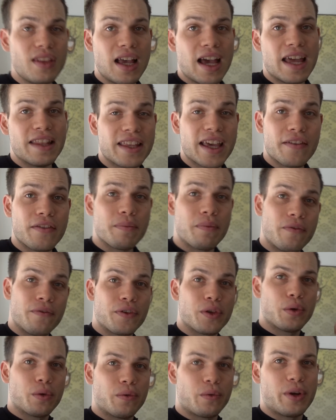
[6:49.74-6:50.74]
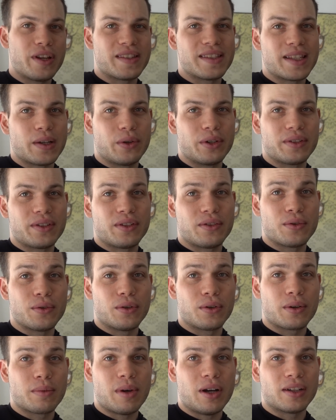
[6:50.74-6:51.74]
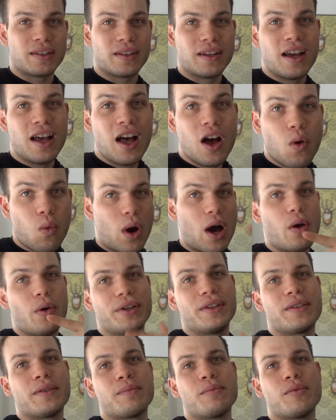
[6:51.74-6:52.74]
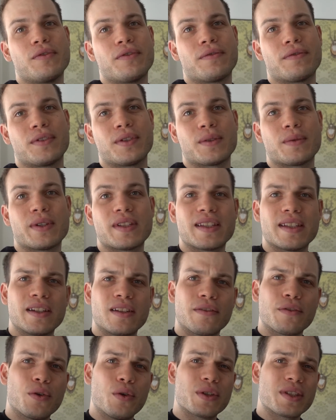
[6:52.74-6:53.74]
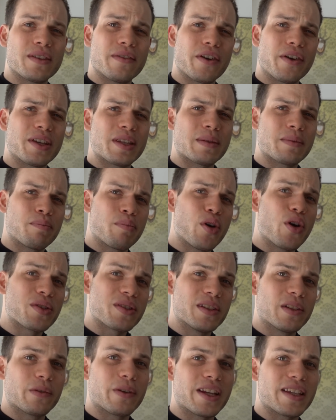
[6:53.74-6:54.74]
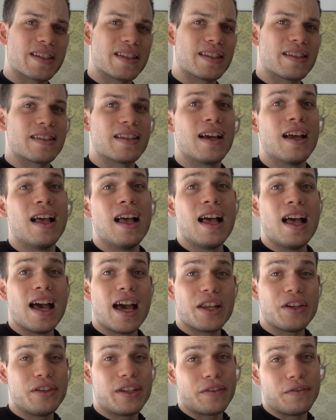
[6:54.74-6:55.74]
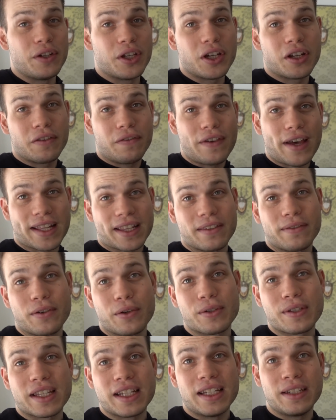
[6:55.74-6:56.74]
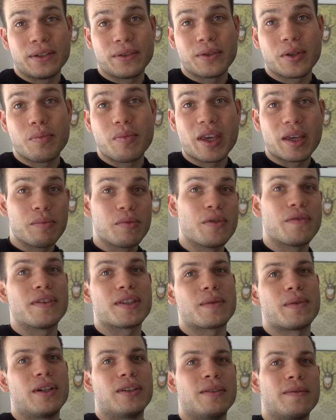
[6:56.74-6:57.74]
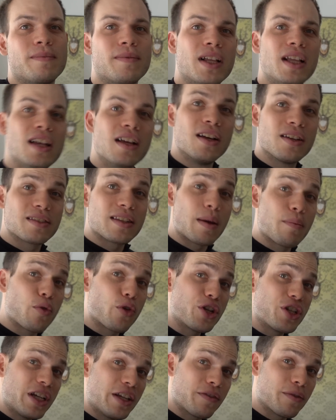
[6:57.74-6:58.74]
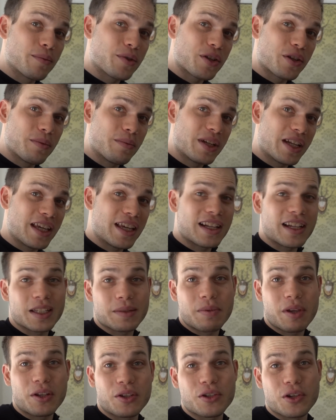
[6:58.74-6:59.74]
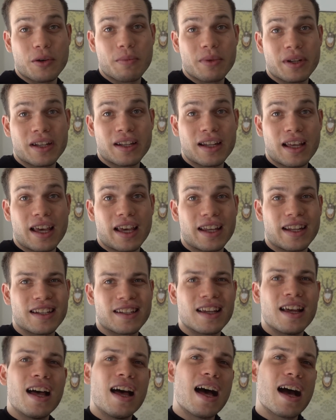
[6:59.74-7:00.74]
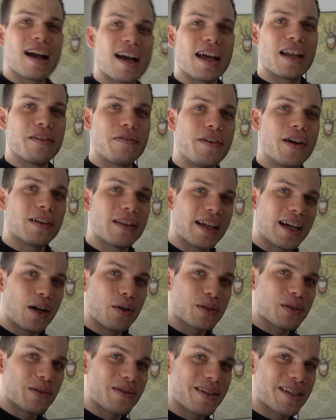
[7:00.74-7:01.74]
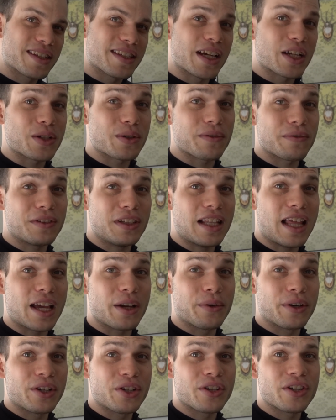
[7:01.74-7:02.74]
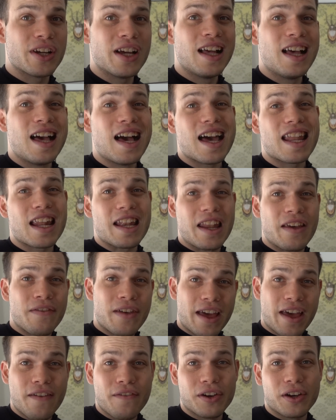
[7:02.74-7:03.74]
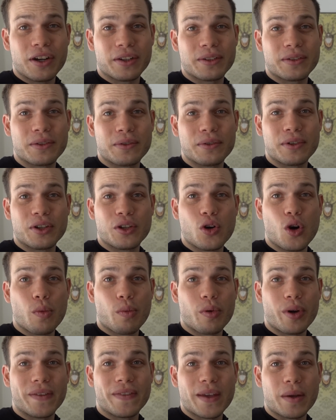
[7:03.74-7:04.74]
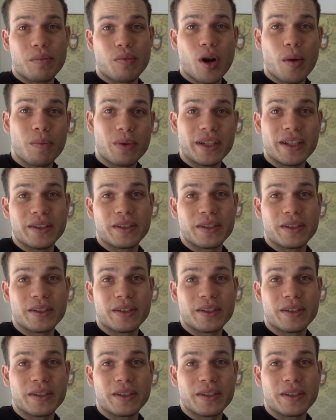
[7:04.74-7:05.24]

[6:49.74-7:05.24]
And the other few reasons I wanted to talk about why I wanted to move to Switzerland, of course, are very personal reasons, and you definitely got to factor those into a big move as well. So I'm originally from Germany and I speak German, and I kind of felt like I was losing touch with the language, and I never ever got to incorporate that properly